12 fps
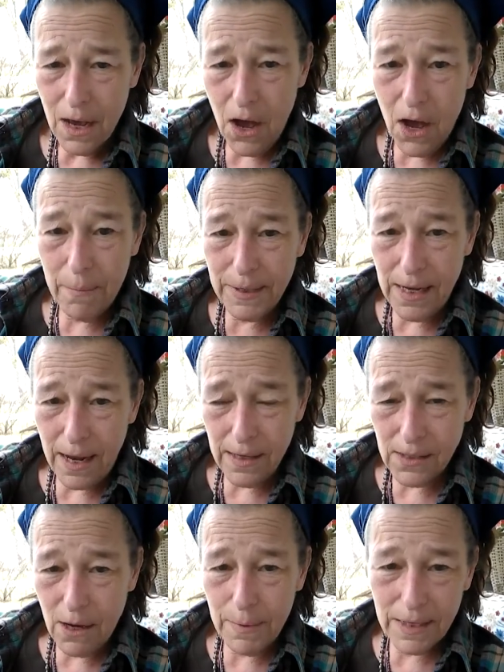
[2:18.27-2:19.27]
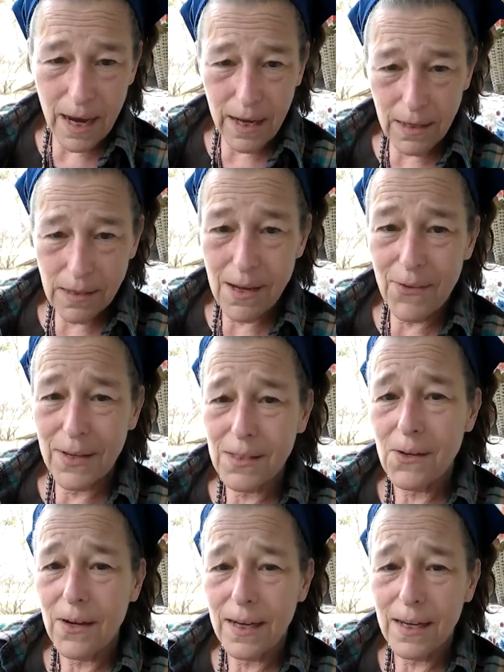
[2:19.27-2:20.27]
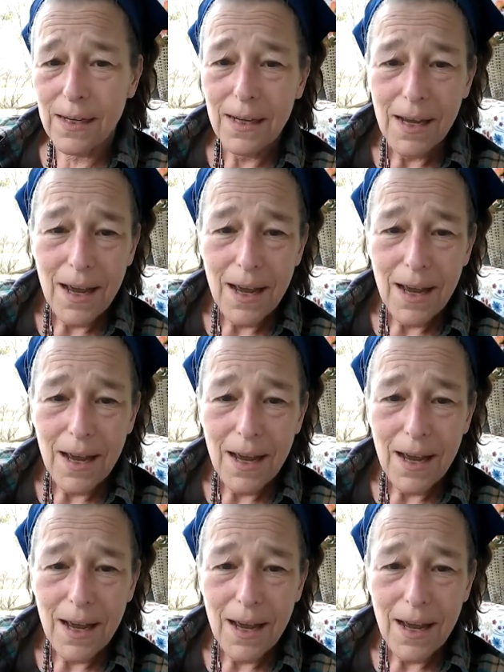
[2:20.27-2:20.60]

Amadeus, no, that's not it.